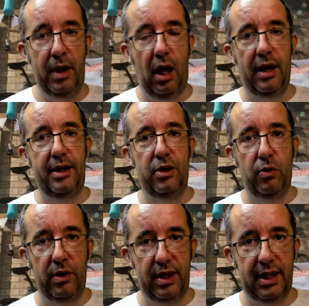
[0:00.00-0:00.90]
I'll then do
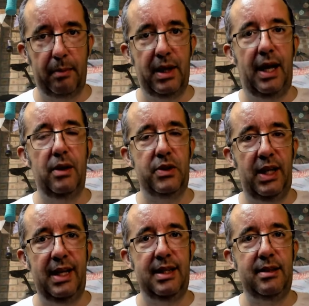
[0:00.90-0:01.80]
all the thumbnails and
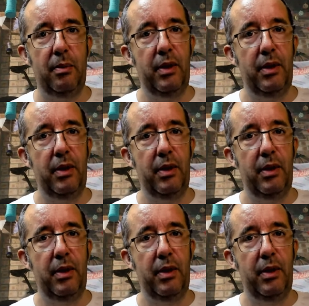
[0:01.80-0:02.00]
edit them,